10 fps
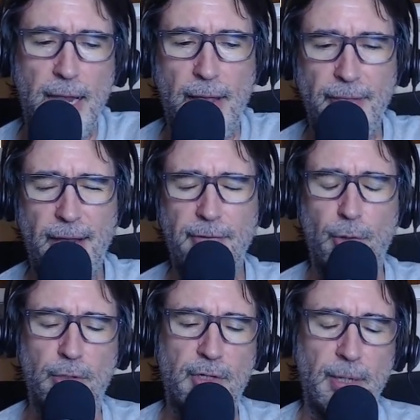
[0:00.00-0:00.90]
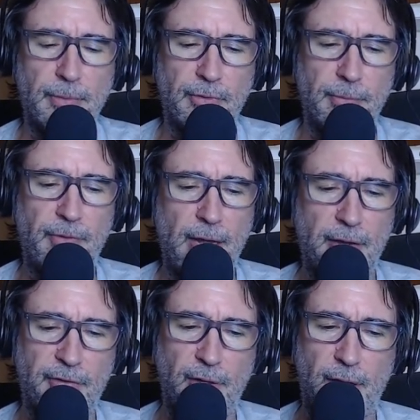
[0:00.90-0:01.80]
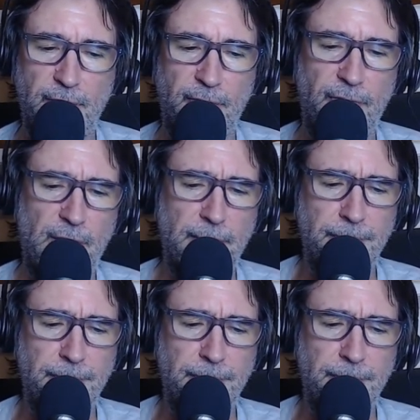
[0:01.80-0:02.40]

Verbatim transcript: And that of course comes from Vedic philosophy.